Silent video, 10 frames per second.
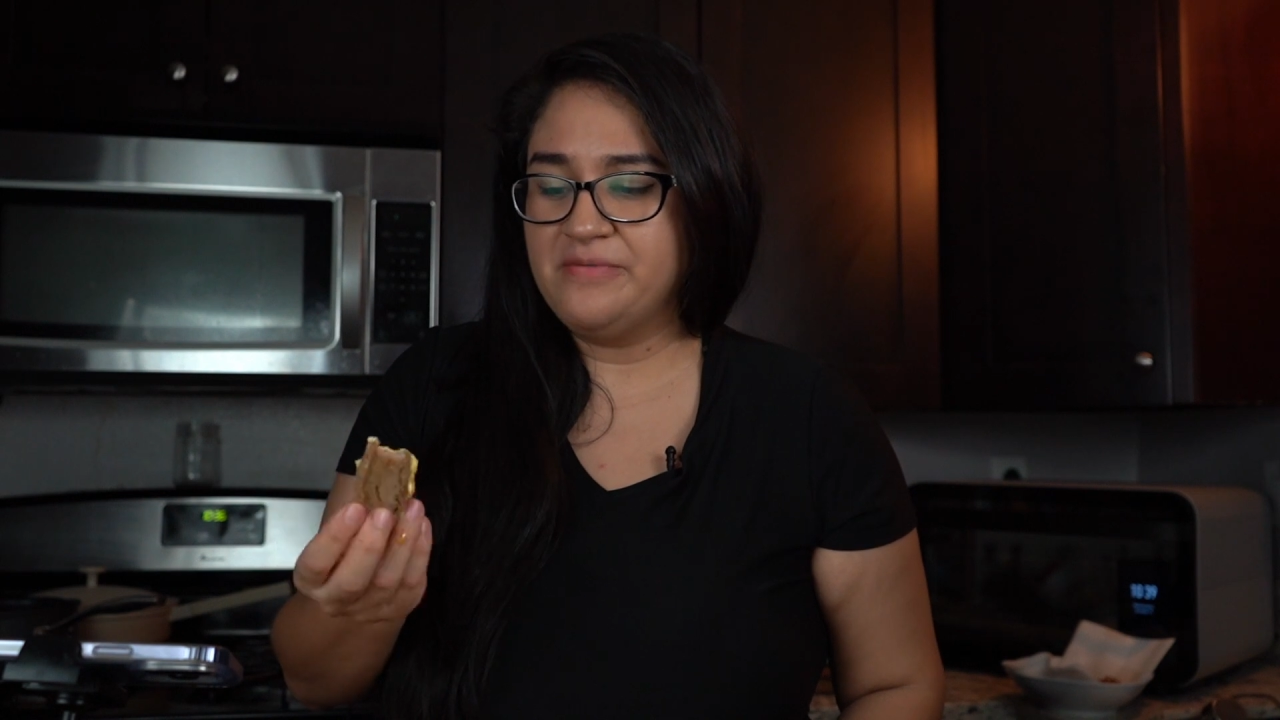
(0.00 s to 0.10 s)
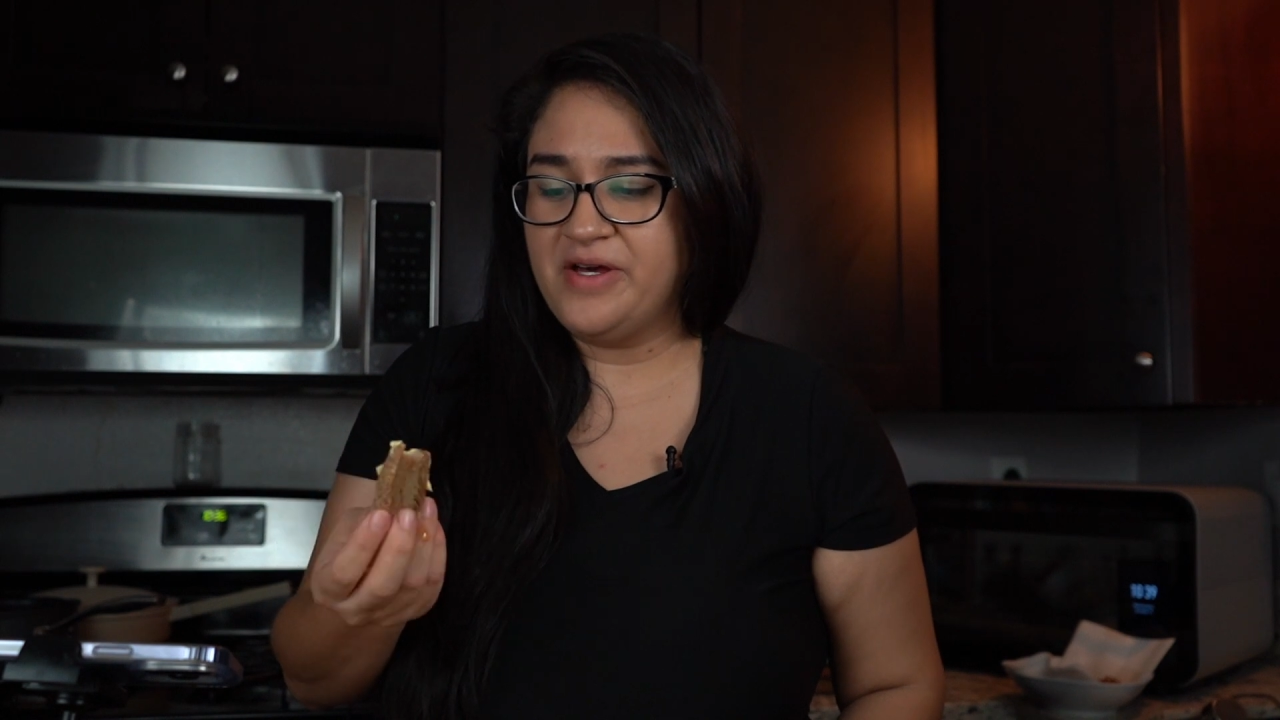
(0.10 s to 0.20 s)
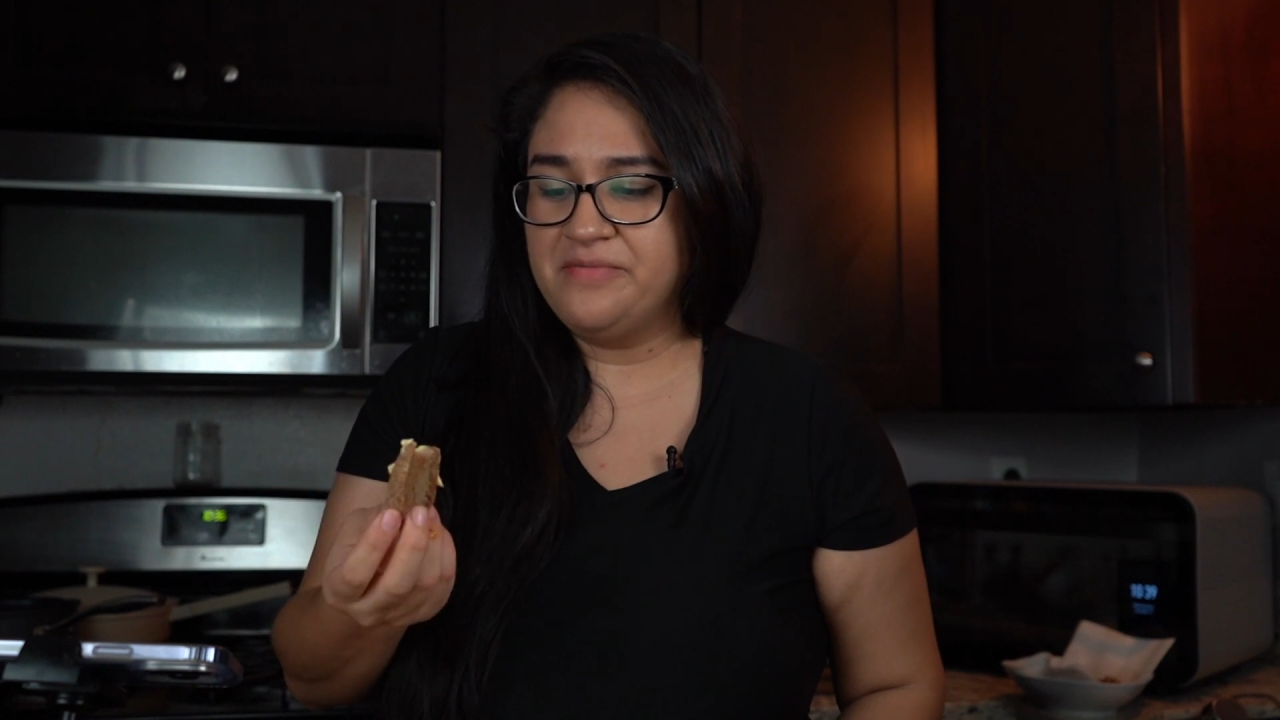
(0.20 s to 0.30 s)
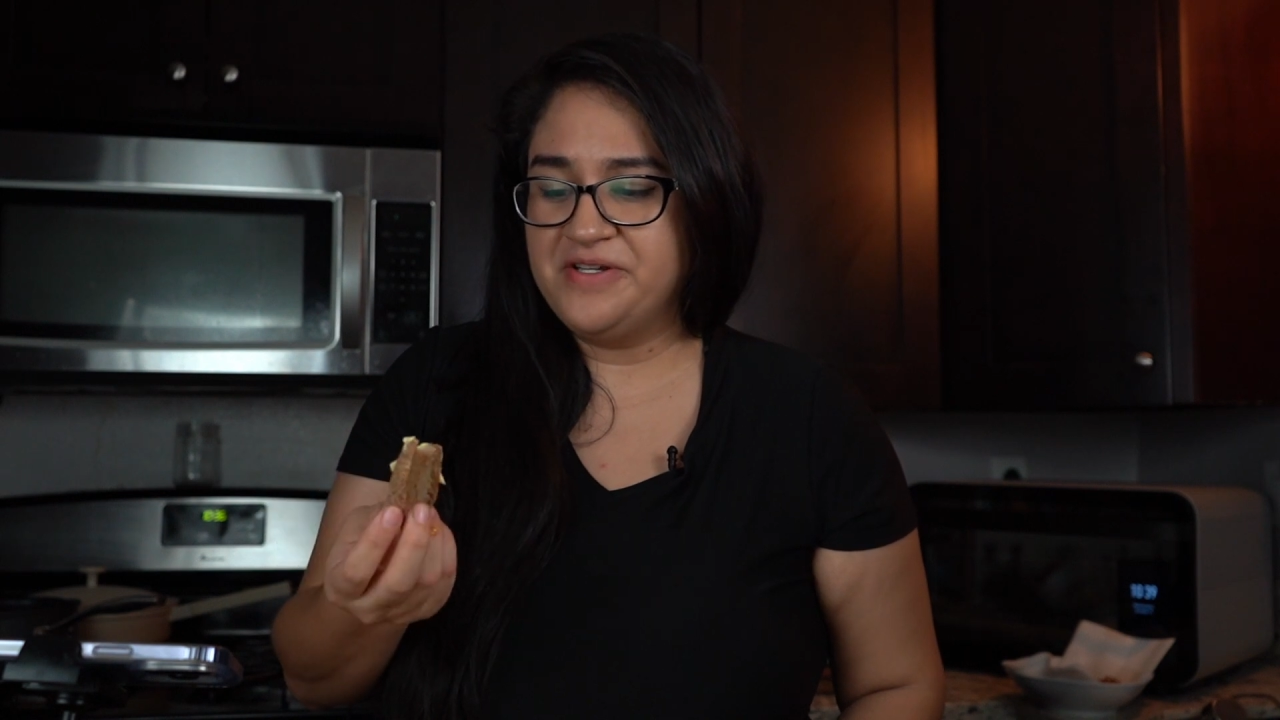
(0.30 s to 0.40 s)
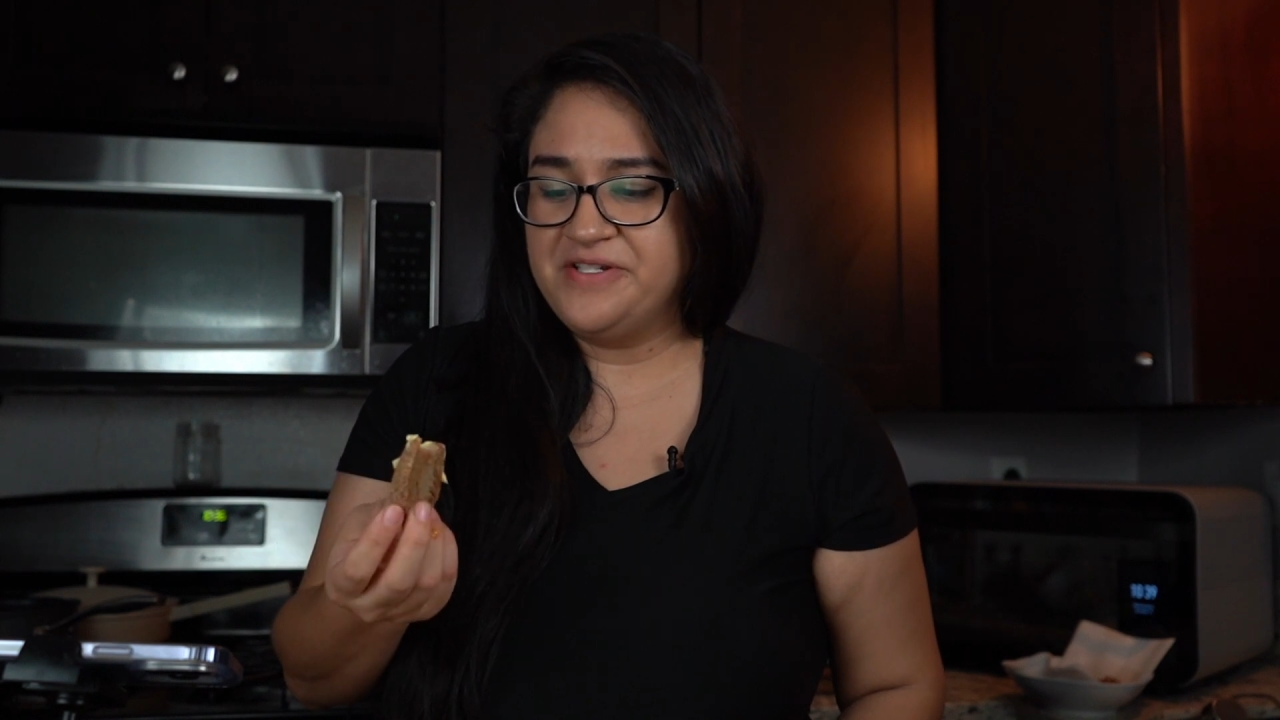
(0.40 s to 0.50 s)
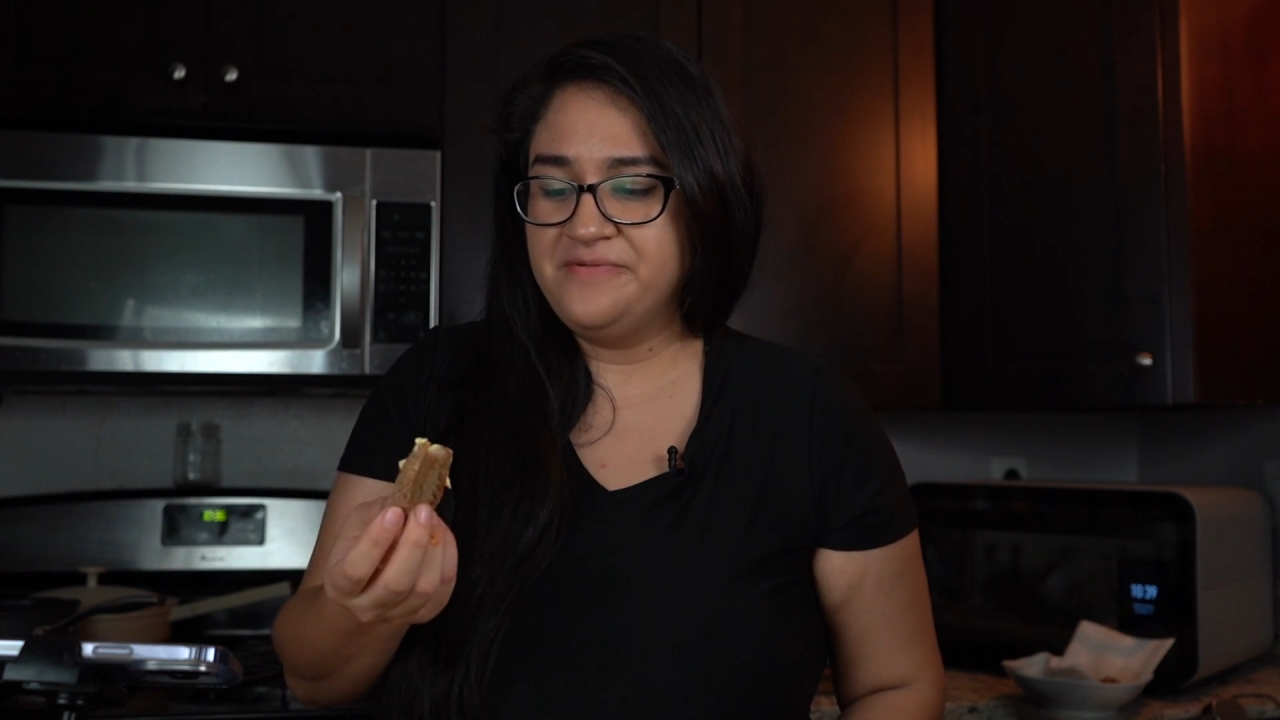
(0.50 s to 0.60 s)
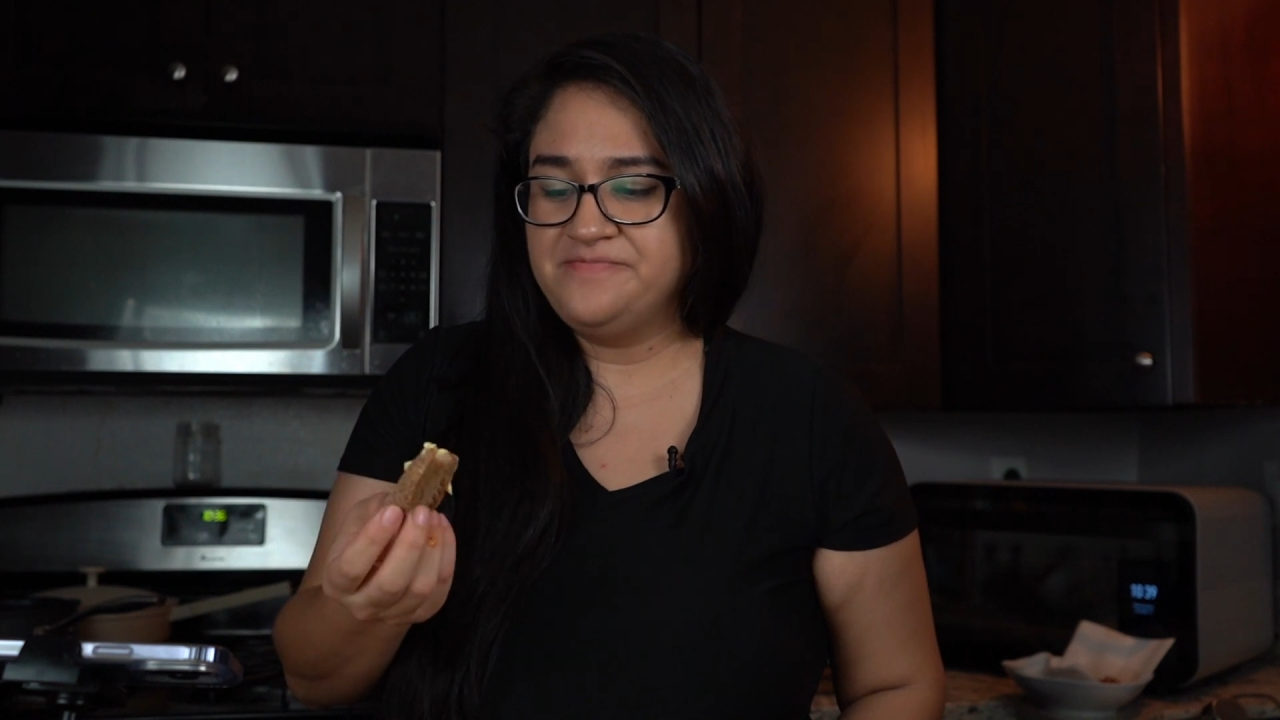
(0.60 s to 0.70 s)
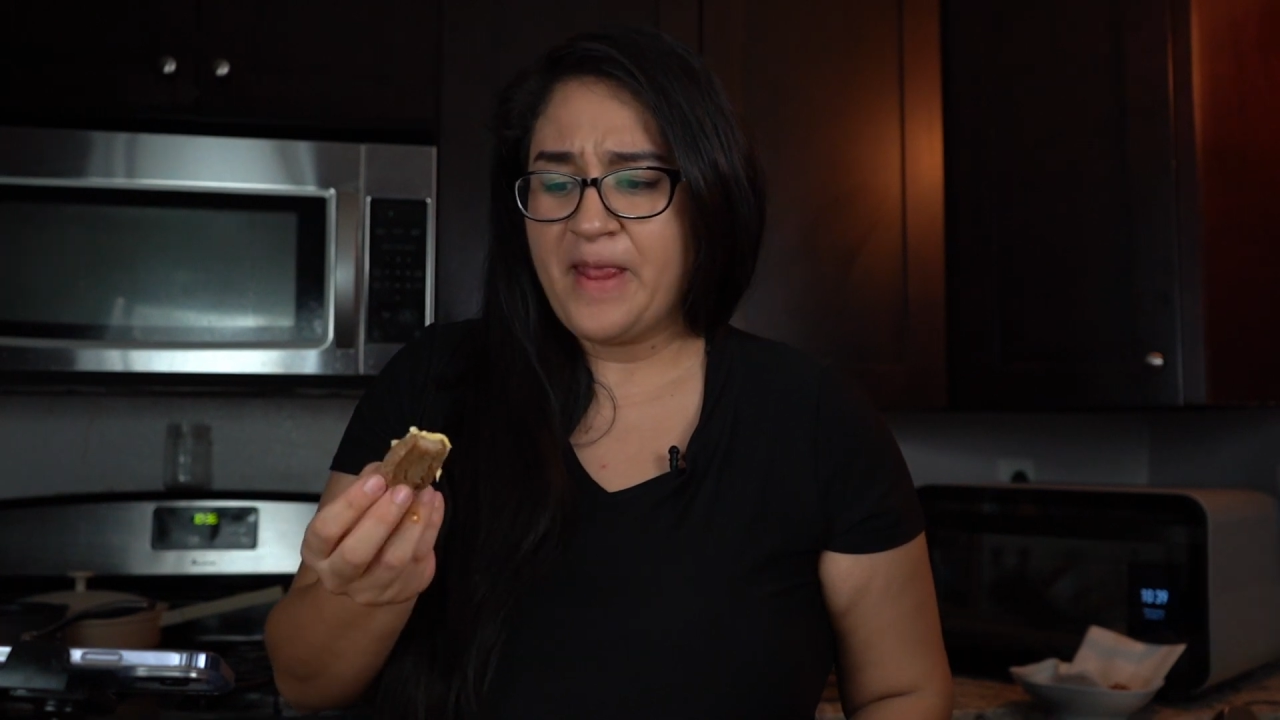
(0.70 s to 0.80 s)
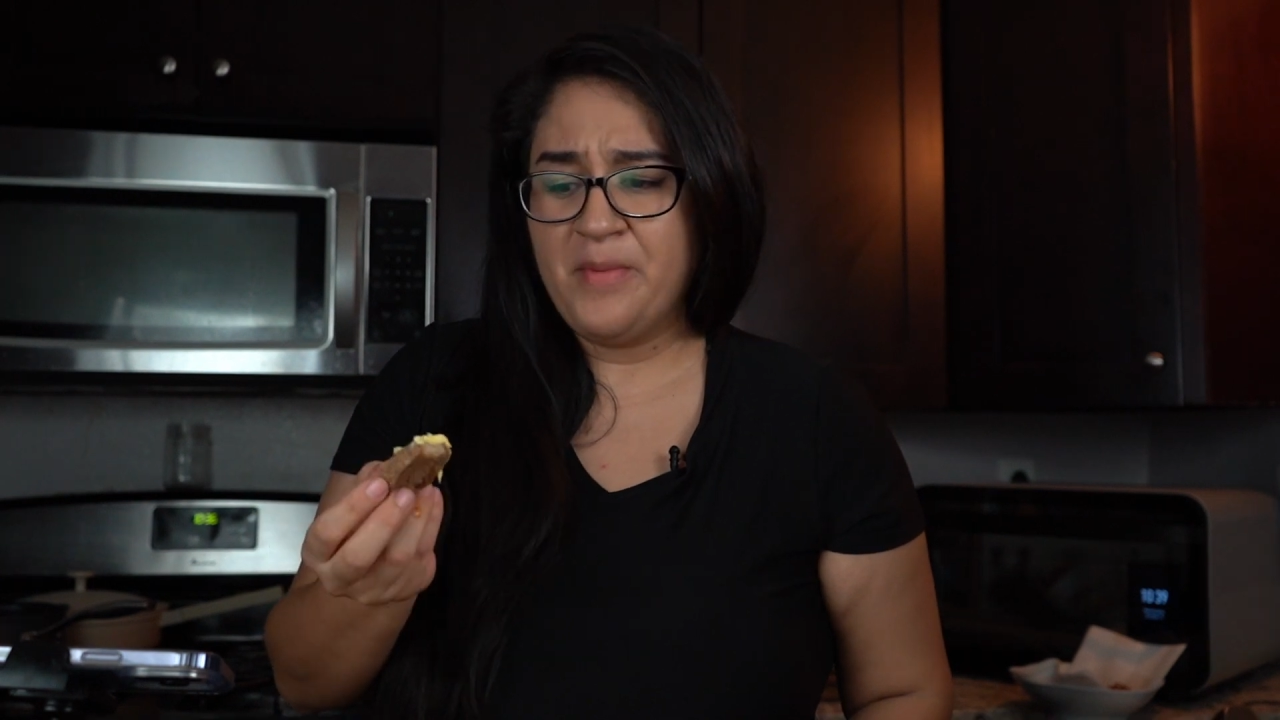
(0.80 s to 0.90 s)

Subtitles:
my opinion,